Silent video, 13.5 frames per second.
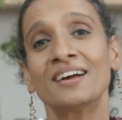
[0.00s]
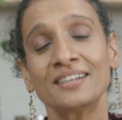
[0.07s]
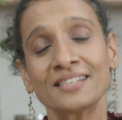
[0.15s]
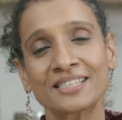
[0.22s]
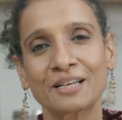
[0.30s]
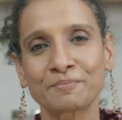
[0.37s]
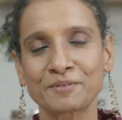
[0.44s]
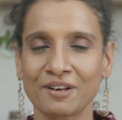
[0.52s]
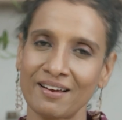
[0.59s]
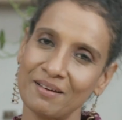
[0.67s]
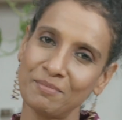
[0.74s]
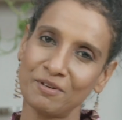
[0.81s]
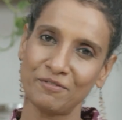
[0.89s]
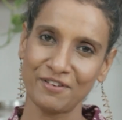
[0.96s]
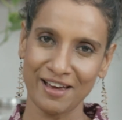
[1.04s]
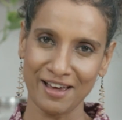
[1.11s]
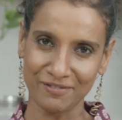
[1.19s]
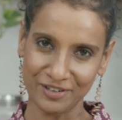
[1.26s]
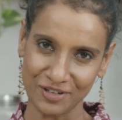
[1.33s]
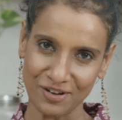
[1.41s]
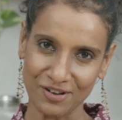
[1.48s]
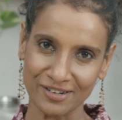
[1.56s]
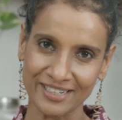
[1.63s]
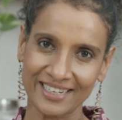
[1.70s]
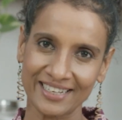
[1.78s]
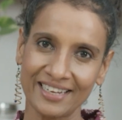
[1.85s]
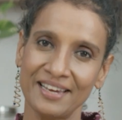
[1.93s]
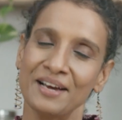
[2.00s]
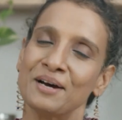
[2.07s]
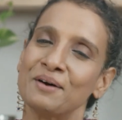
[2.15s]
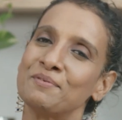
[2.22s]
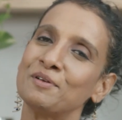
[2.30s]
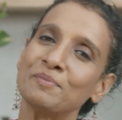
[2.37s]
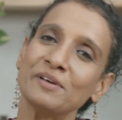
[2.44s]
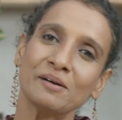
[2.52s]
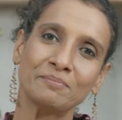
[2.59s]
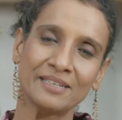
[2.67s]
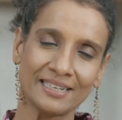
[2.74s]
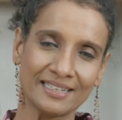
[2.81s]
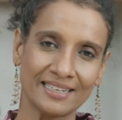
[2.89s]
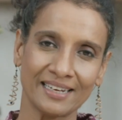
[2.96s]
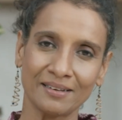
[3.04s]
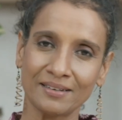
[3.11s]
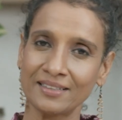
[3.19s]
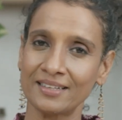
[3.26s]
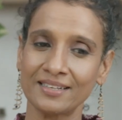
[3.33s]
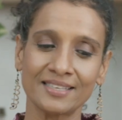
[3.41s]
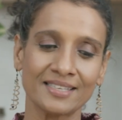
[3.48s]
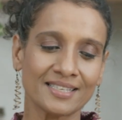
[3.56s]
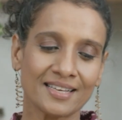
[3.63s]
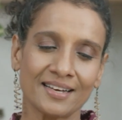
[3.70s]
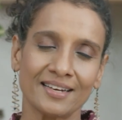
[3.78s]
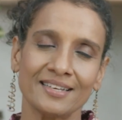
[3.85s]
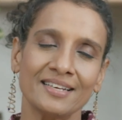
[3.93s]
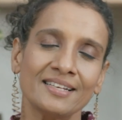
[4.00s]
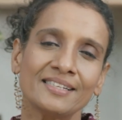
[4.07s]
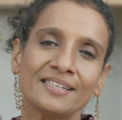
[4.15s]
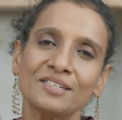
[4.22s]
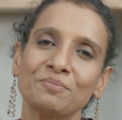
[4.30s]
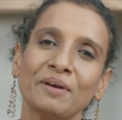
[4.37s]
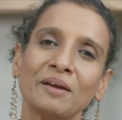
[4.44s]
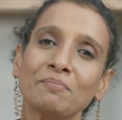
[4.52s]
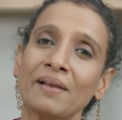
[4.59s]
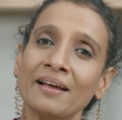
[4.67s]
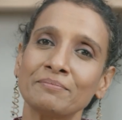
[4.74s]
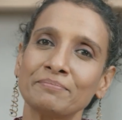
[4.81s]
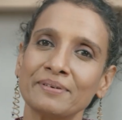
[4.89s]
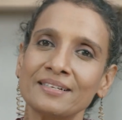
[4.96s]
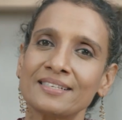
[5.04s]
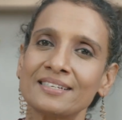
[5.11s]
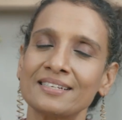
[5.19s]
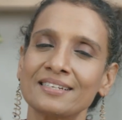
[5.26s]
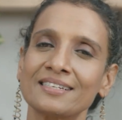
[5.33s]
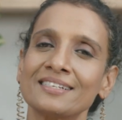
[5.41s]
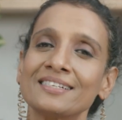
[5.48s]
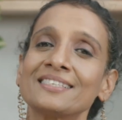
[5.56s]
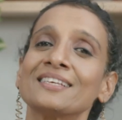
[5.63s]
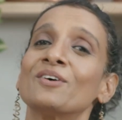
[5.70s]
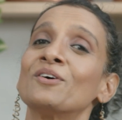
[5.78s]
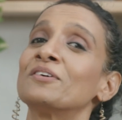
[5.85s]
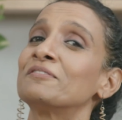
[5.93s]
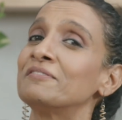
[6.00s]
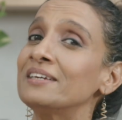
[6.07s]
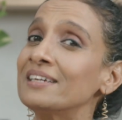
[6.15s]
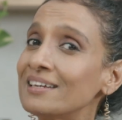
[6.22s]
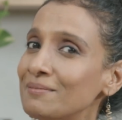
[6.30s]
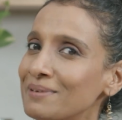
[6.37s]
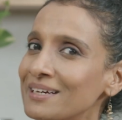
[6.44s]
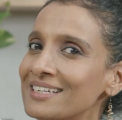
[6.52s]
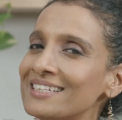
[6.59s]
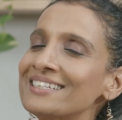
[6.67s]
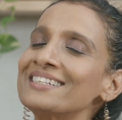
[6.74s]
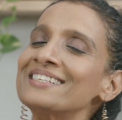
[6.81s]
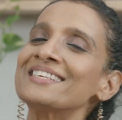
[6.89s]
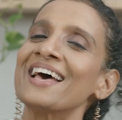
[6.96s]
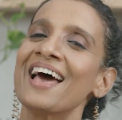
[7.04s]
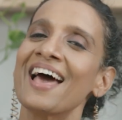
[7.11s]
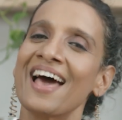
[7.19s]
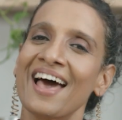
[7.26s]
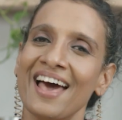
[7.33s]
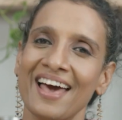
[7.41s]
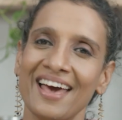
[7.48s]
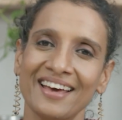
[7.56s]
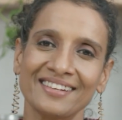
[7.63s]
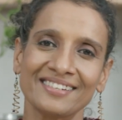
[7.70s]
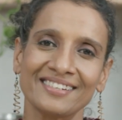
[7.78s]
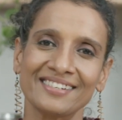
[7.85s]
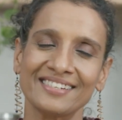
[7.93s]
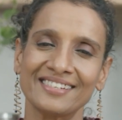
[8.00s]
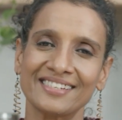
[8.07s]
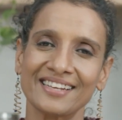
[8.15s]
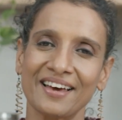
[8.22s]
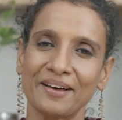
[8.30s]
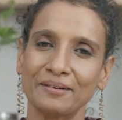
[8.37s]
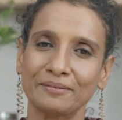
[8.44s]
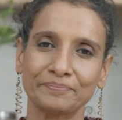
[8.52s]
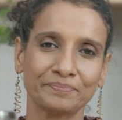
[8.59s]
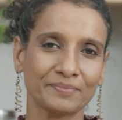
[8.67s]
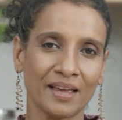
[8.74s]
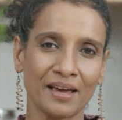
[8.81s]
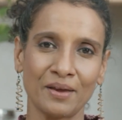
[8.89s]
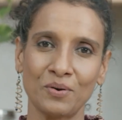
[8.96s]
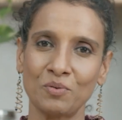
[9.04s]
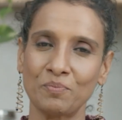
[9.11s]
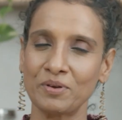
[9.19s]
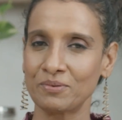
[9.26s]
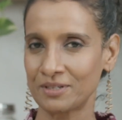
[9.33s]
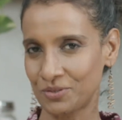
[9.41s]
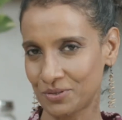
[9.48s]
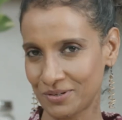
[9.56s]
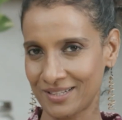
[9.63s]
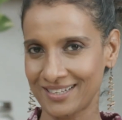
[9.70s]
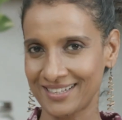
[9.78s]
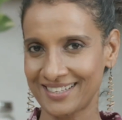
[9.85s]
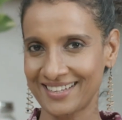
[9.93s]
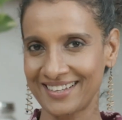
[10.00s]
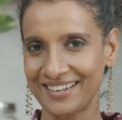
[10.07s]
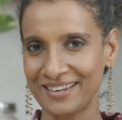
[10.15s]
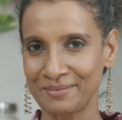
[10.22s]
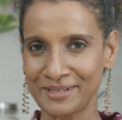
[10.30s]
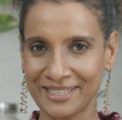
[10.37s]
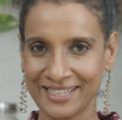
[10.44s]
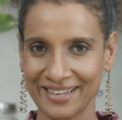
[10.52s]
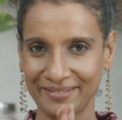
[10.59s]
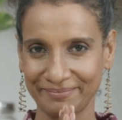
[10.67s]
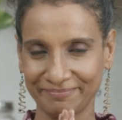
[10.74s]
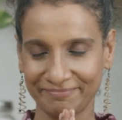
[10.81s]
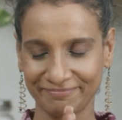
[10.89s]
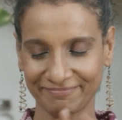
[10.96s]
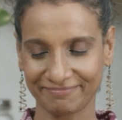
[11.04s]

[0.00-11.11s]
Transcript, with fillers: and subscribe if you haven't already. We'll be updating these uh, easy to make plant-based dishes on weekly basis and um, I hope you enjoy this. Namaste.